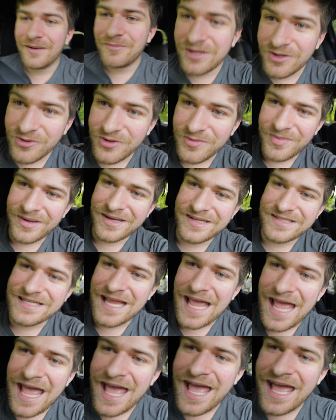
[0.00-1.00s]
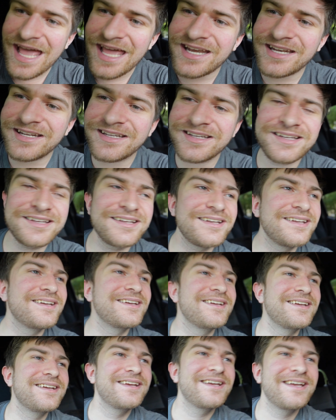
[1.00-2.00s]
I'm here with my dad,
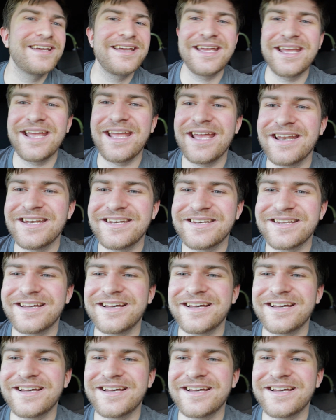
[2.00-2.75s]
and